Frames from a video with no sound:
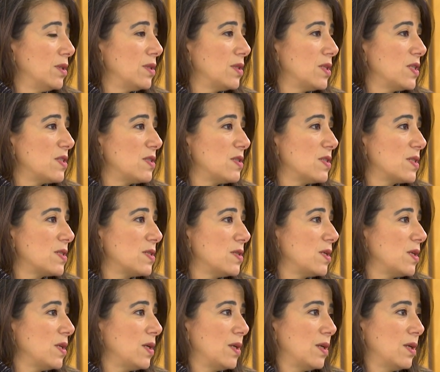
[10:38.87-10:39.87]
This is
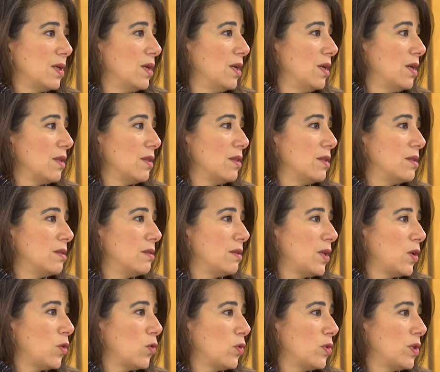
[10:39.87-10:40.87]
the,
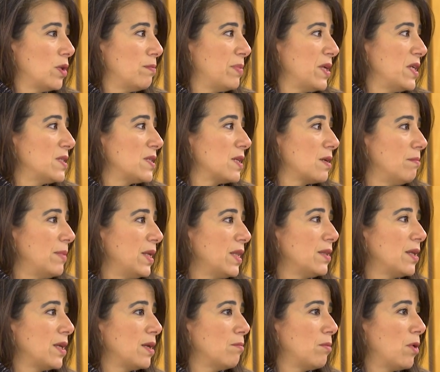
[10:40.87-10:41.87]
you know, the basic
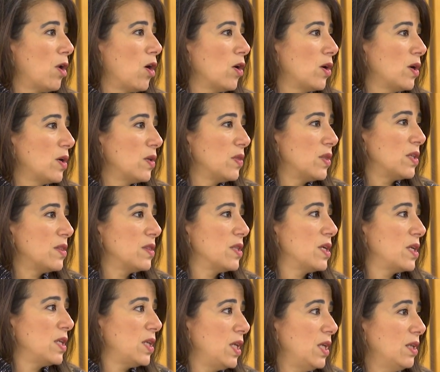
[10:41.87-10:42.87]
building block that
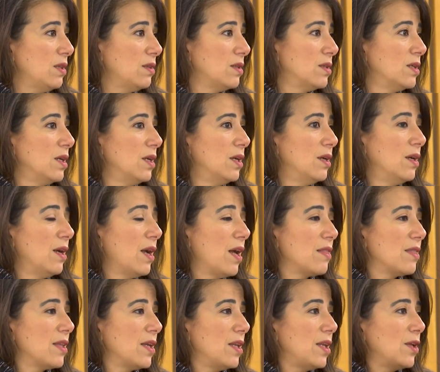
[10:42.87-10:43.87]
they need,
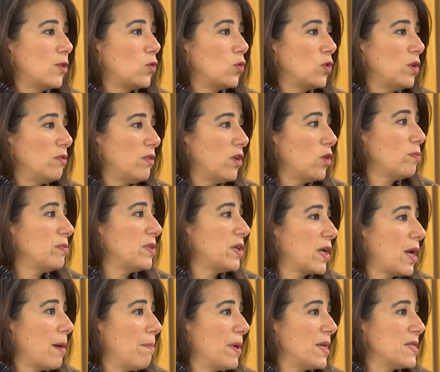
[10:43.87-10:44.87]
and they need to develop their
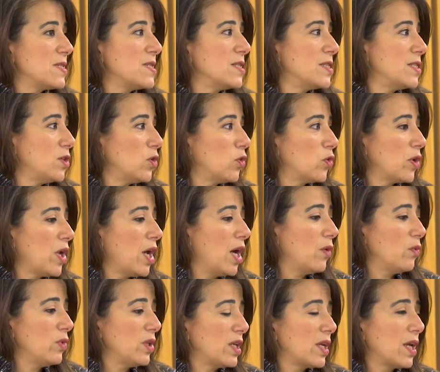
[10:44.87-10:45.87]
capacity on
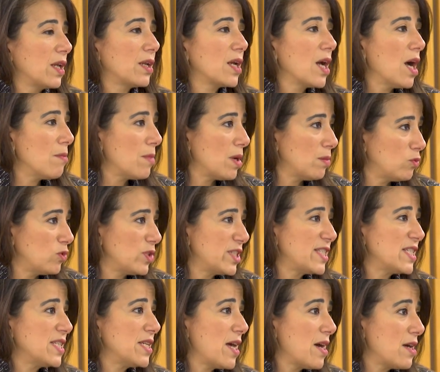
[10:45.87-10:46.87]
how they can come up with
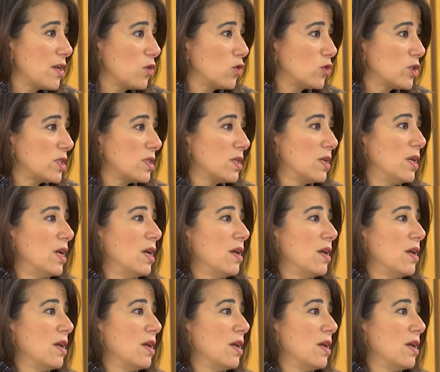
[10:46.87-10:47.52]
scenarios